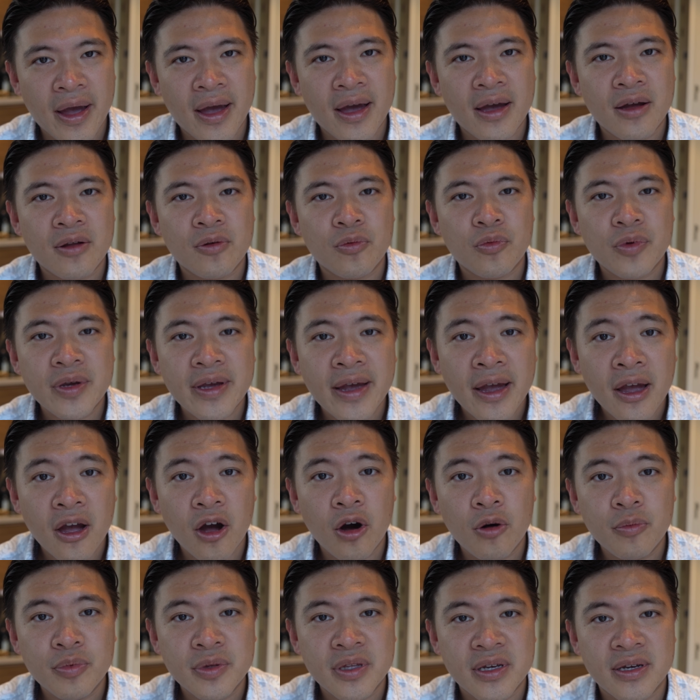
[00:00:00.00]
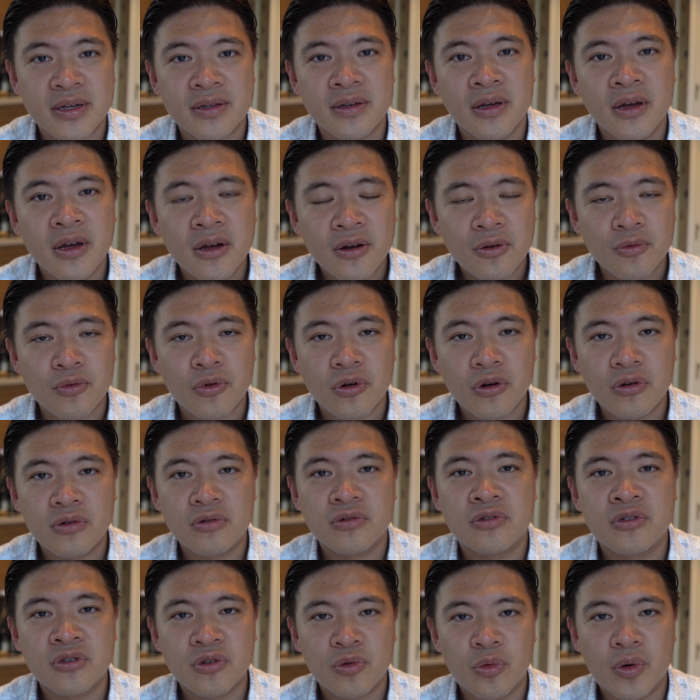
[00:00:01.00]
and we helped it grow
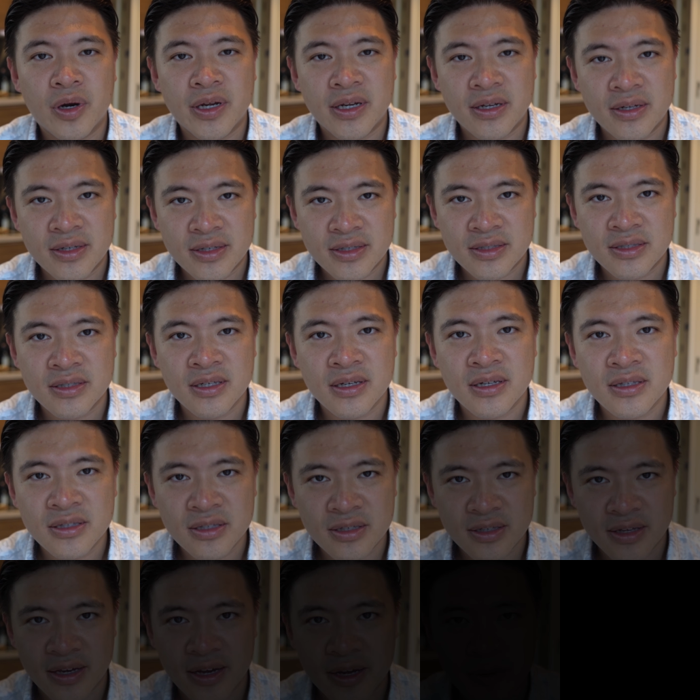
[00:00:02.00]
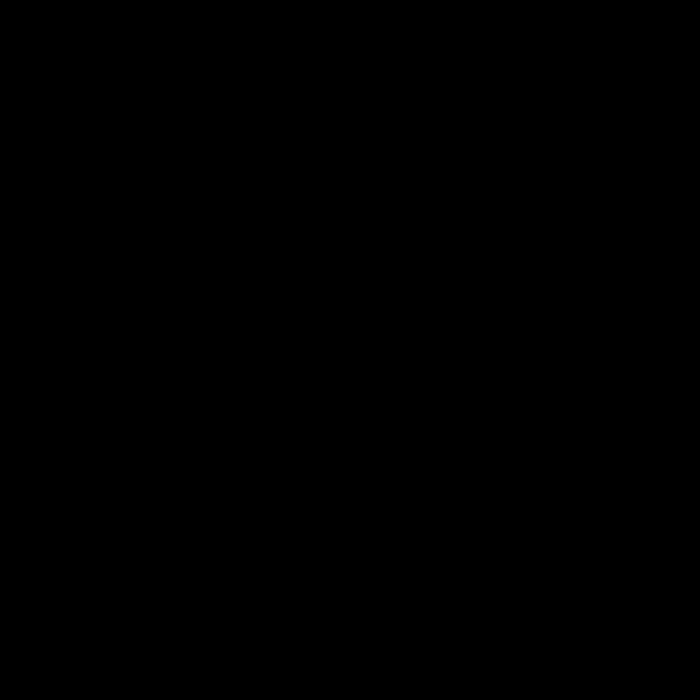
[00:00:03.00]
to what it is today.